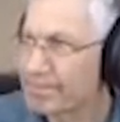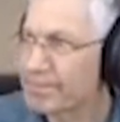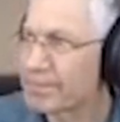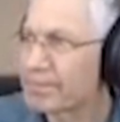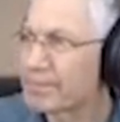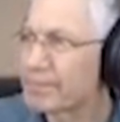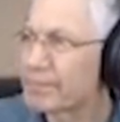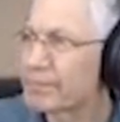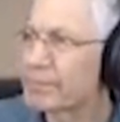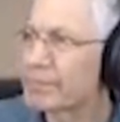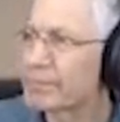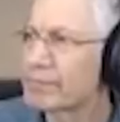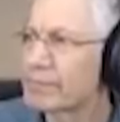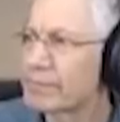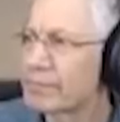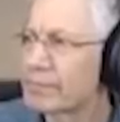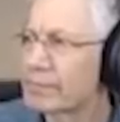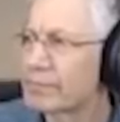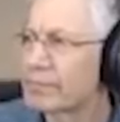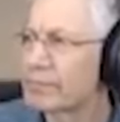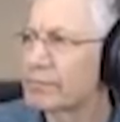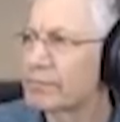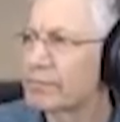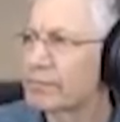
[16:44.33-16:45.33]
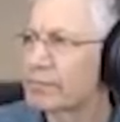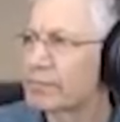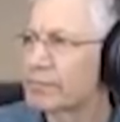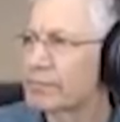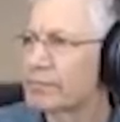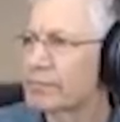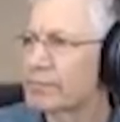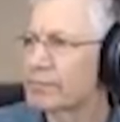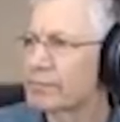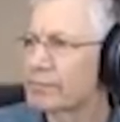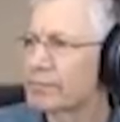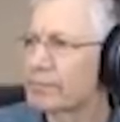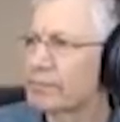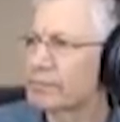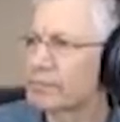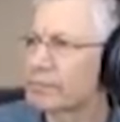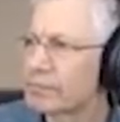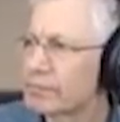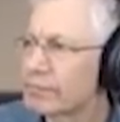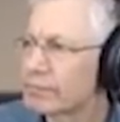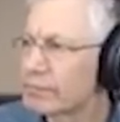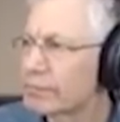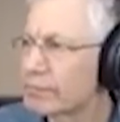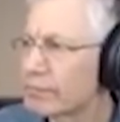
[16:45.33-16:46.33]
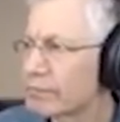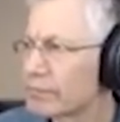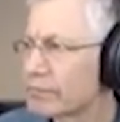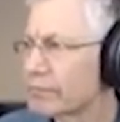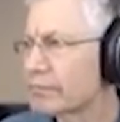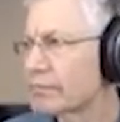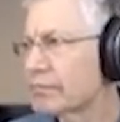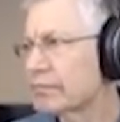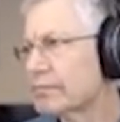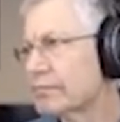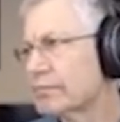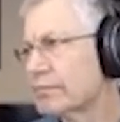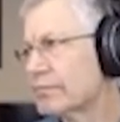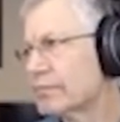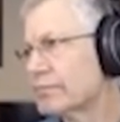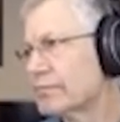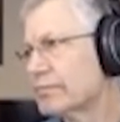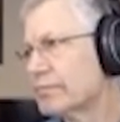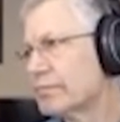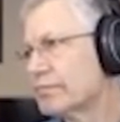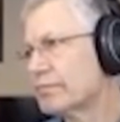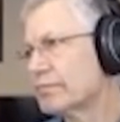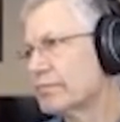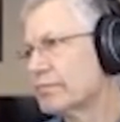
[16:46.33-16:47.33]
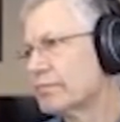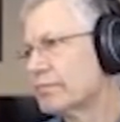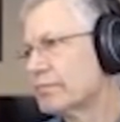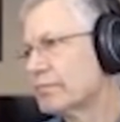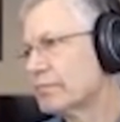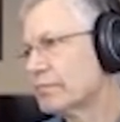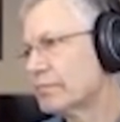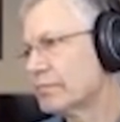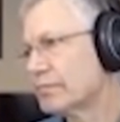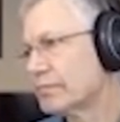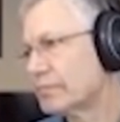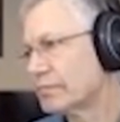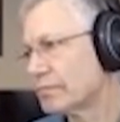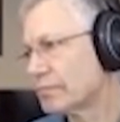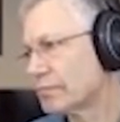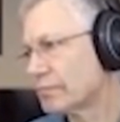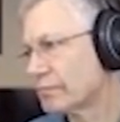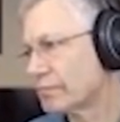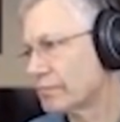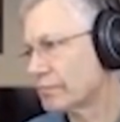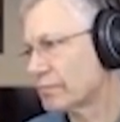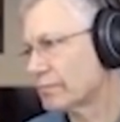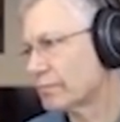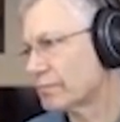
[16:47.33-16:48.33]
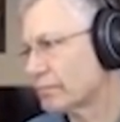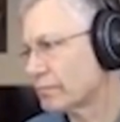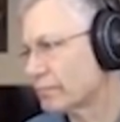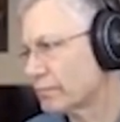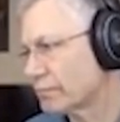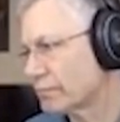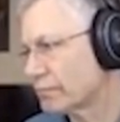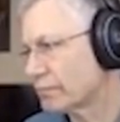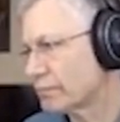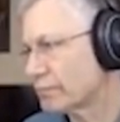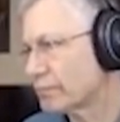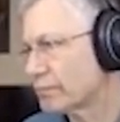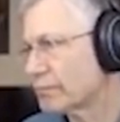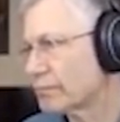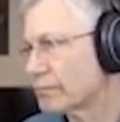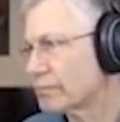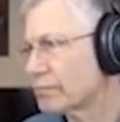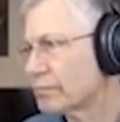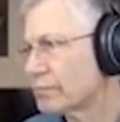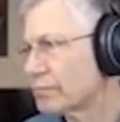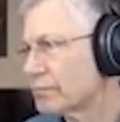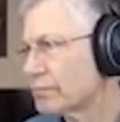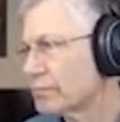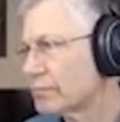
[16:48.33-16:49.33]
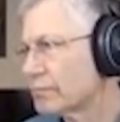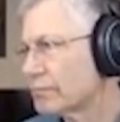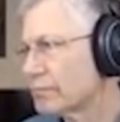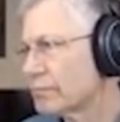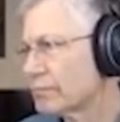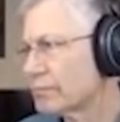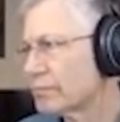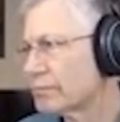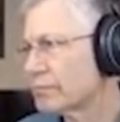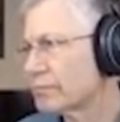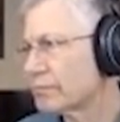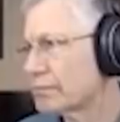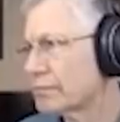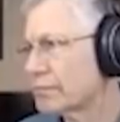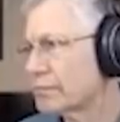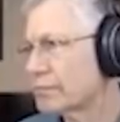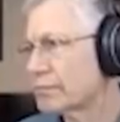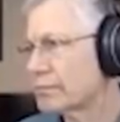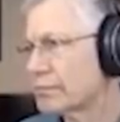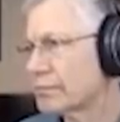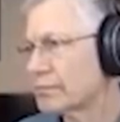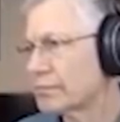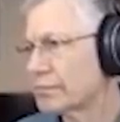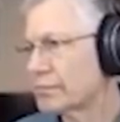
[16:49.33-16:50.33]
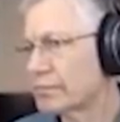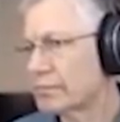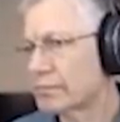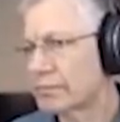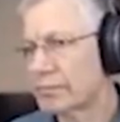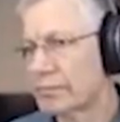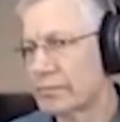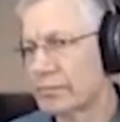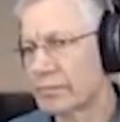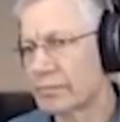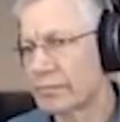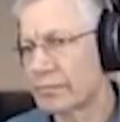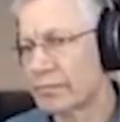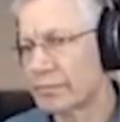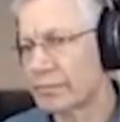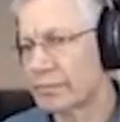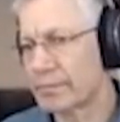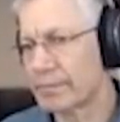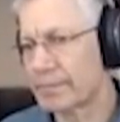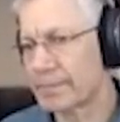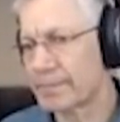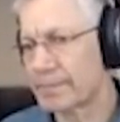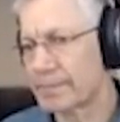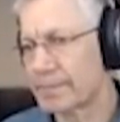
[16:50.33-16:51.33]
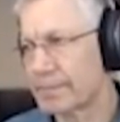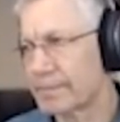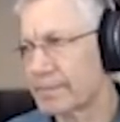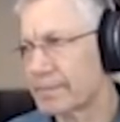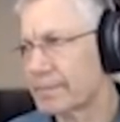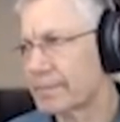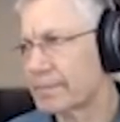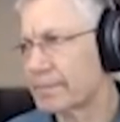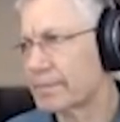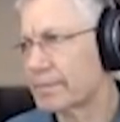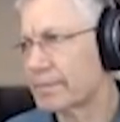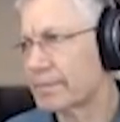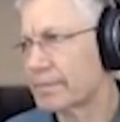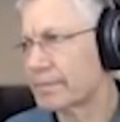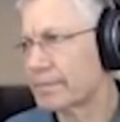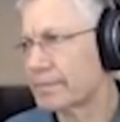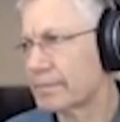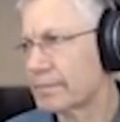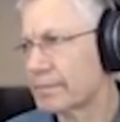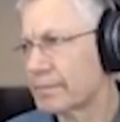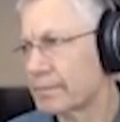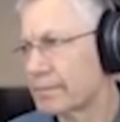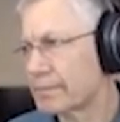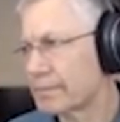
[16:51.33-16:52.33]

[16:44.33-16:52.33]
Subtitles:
No words are spoken by the person on screen.